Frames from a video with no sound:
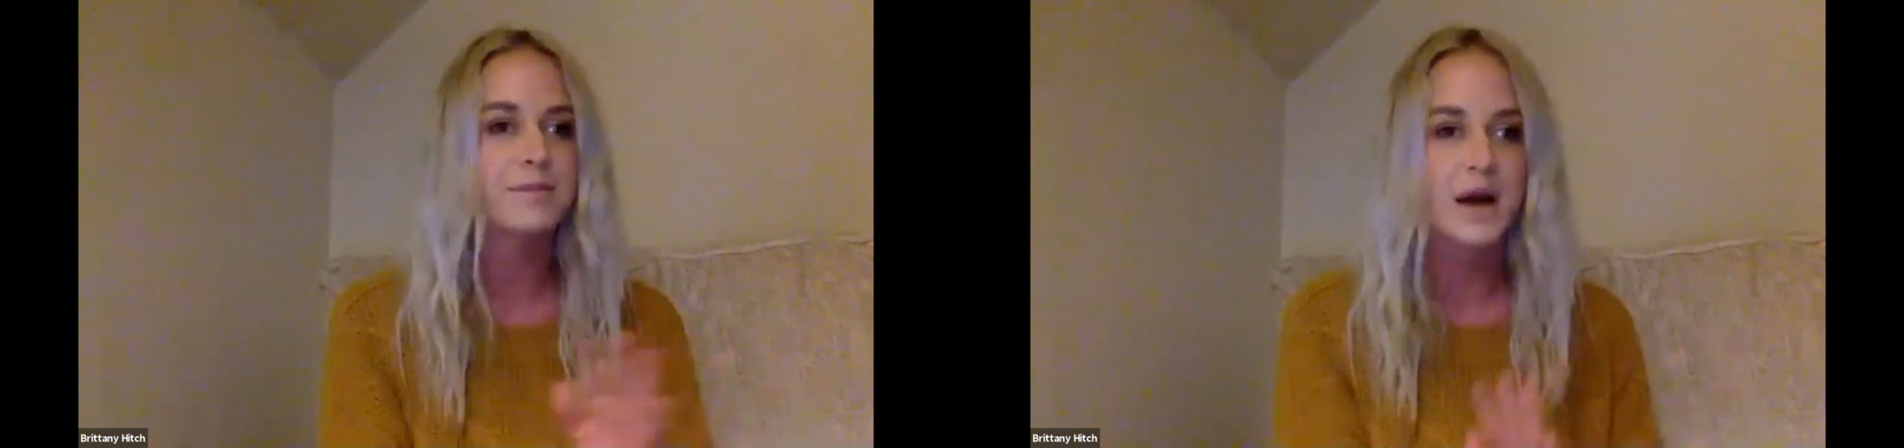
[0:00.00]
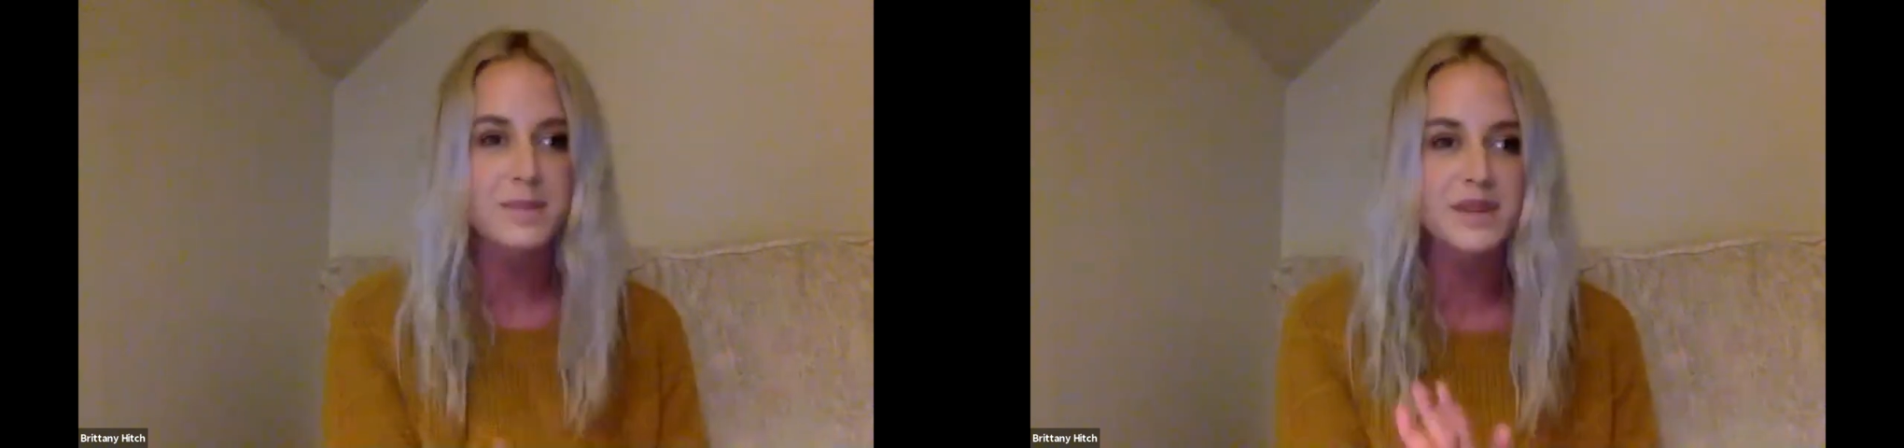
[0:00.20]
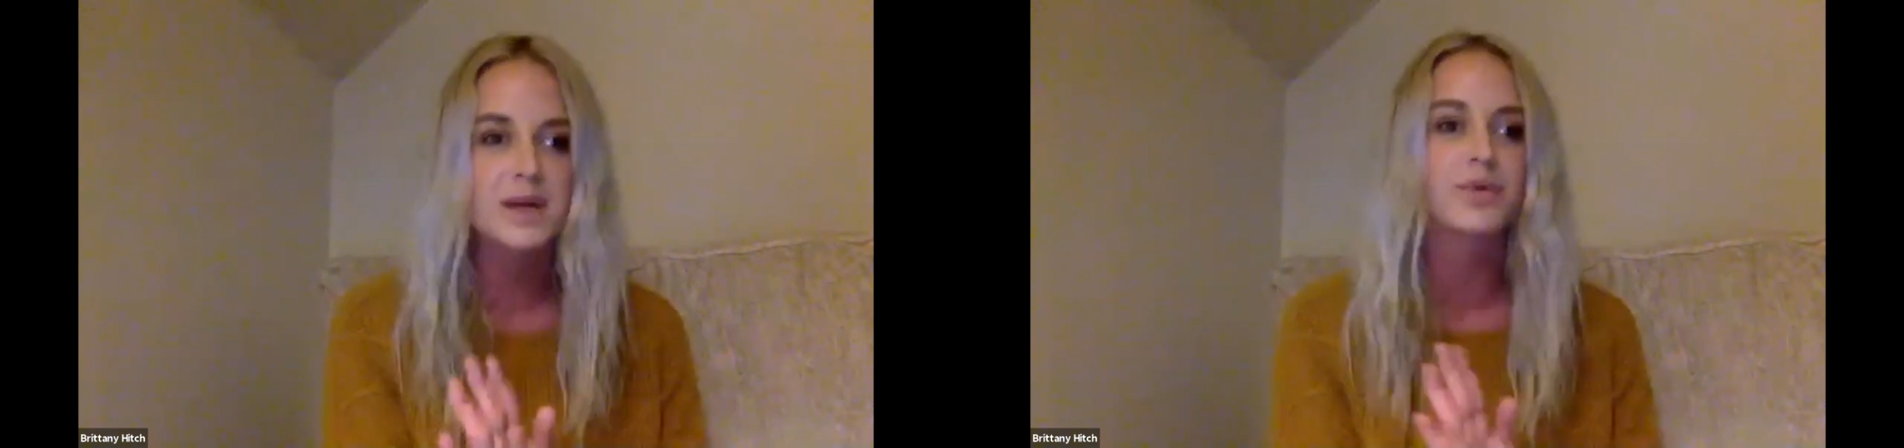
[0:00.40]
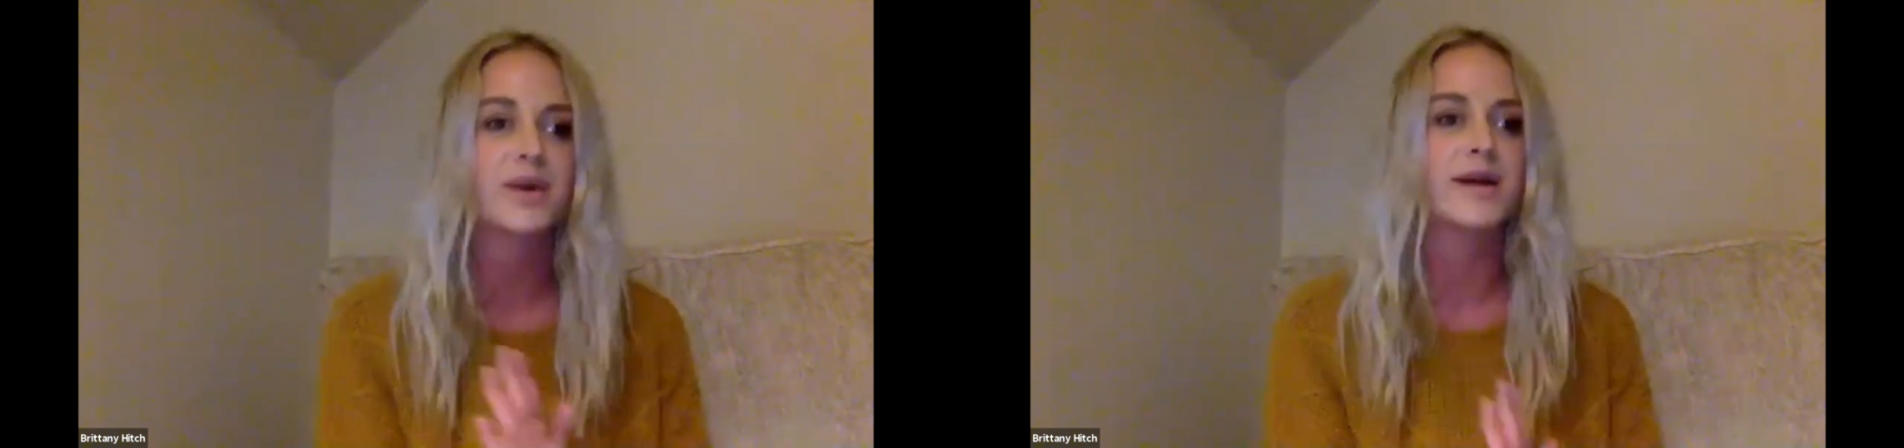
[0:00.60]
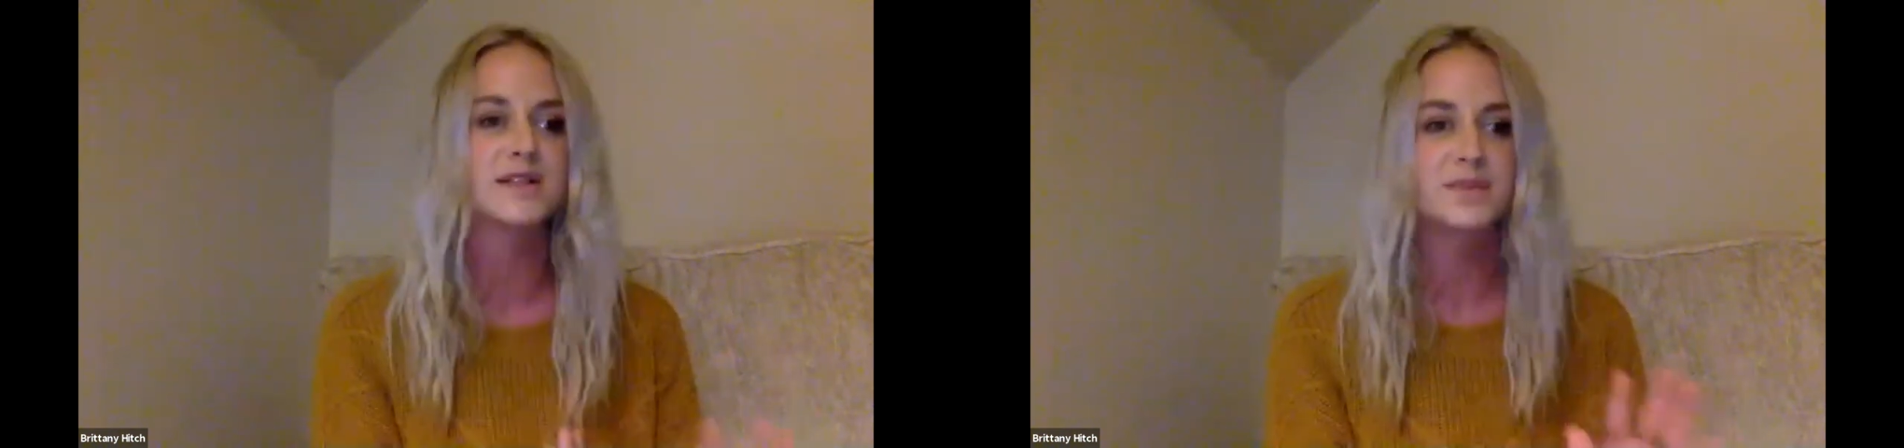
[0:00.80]
pumping the
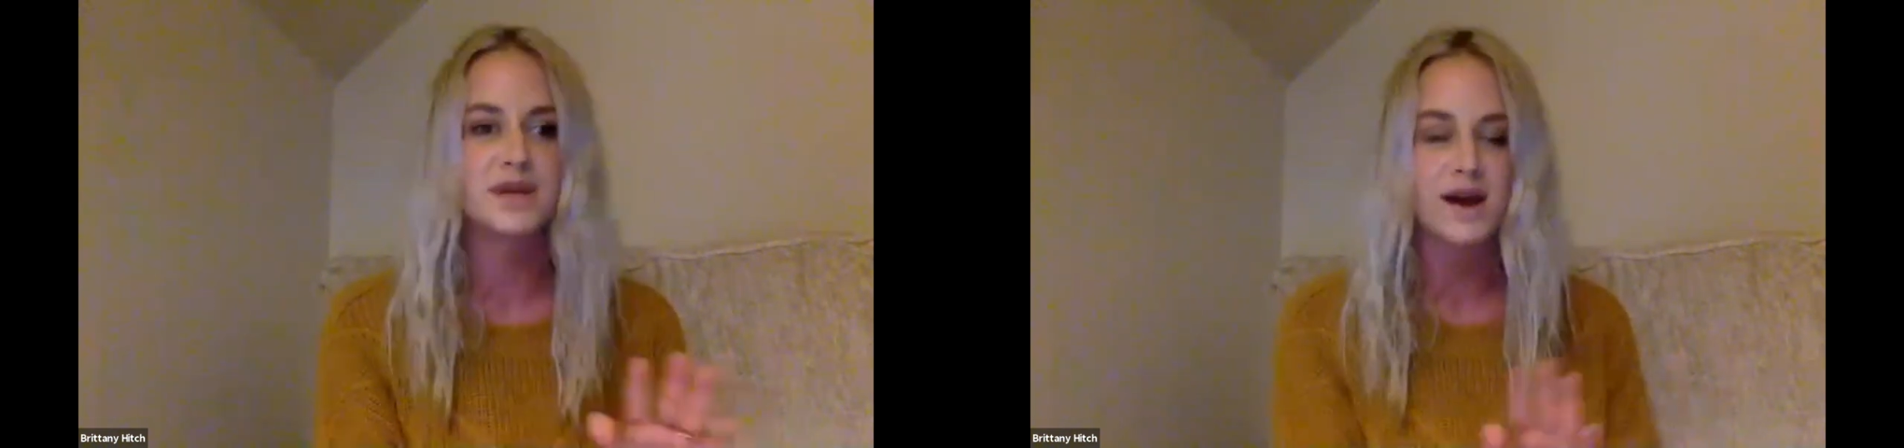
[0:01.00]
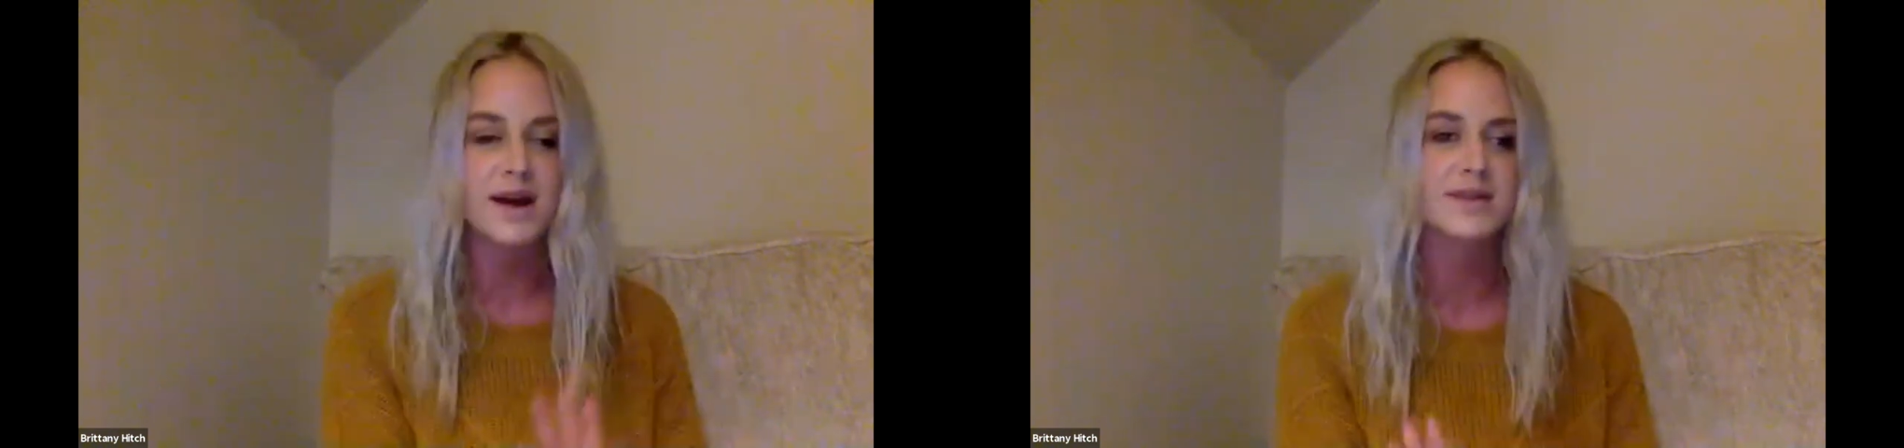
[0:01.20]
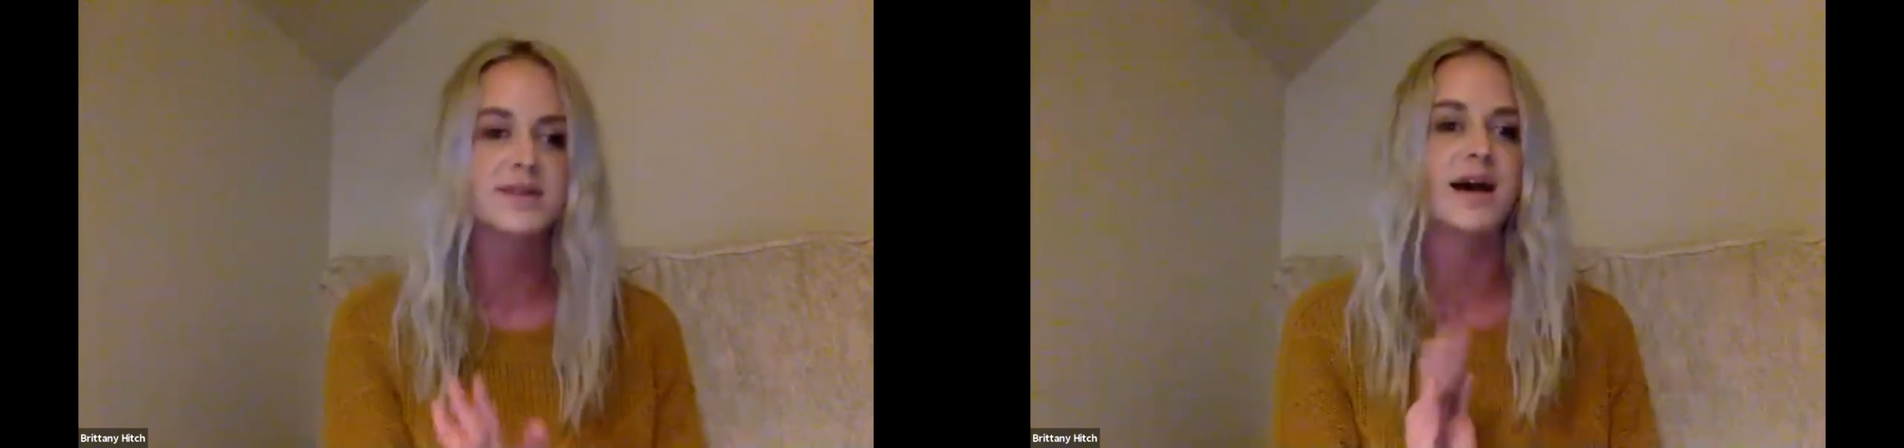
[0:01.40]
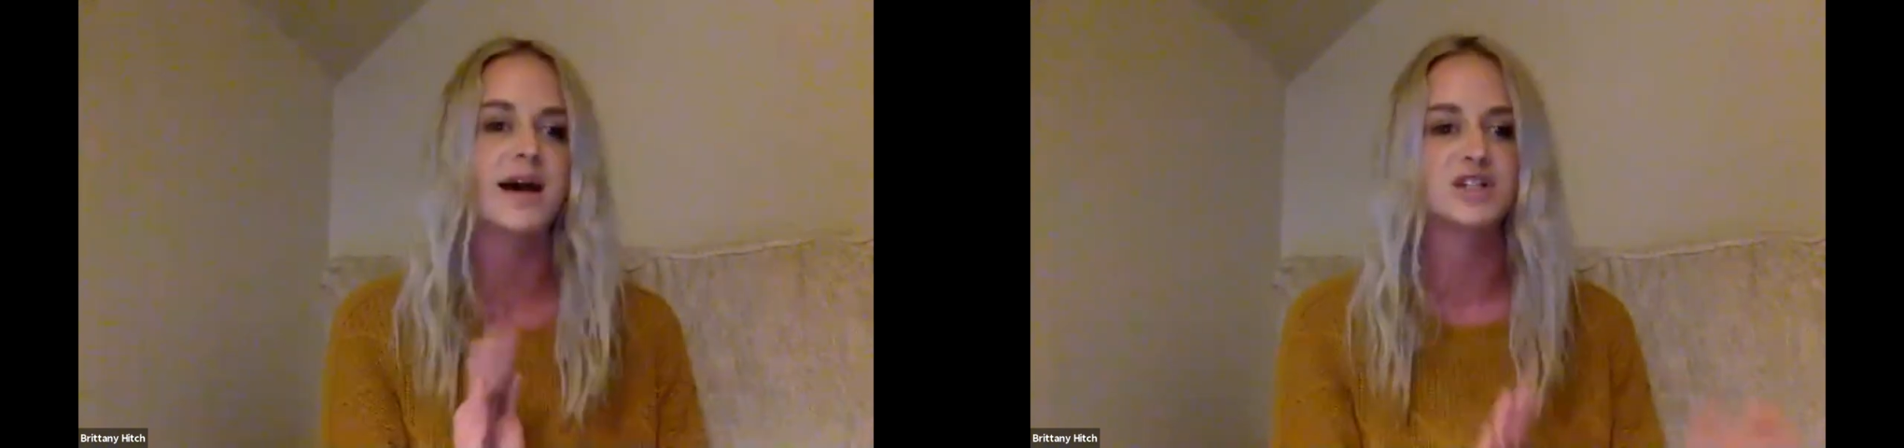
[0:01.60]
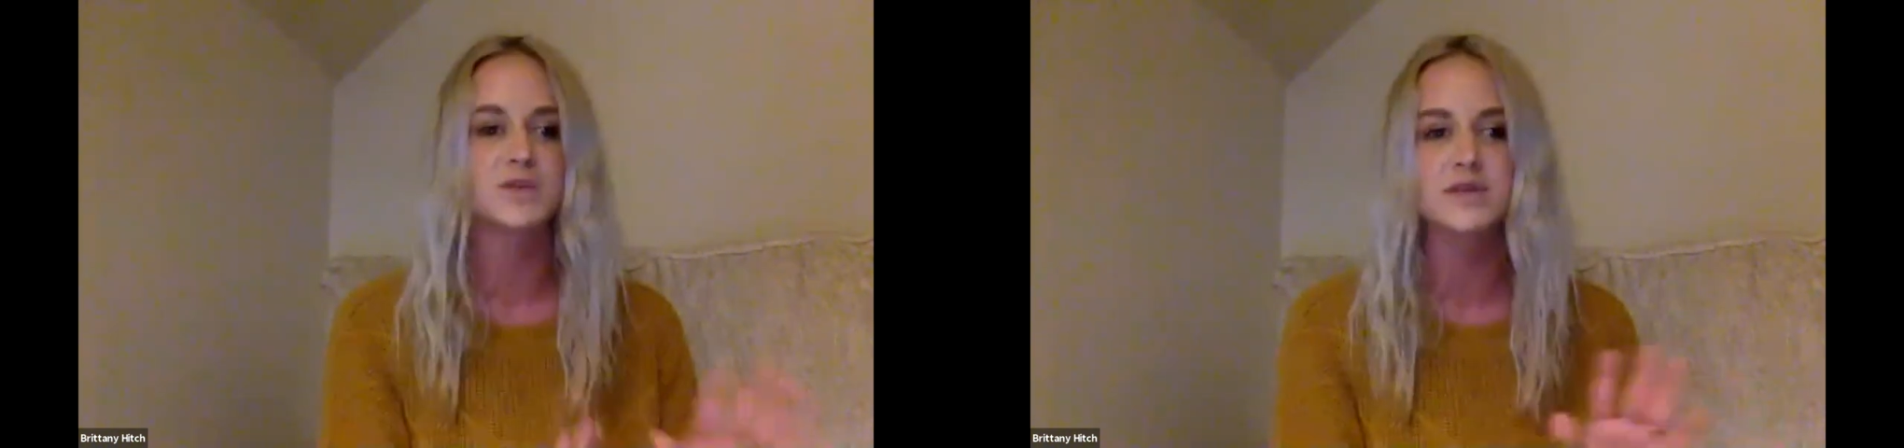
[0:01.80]
brakes because I just was